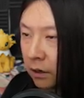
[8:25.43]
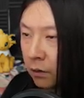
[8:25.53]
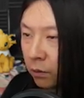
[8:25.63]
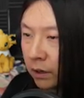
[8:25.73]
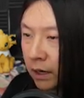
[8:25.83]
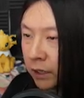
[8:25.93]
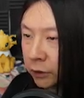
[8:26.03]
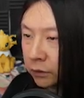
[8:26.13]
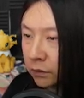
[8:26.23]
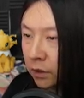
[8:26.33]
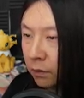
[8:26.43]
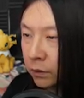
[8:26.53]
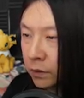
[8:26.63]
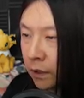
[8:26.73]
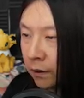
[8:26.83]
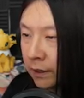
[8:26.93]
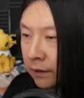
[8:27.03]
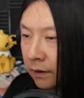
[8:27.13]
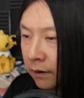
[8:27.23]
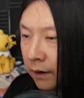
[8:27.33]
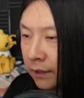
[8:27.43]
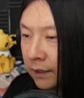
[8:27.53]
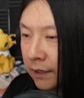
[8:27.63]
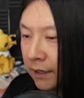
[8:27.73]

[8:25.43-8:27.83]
Oh gosh, oh darn it, all right.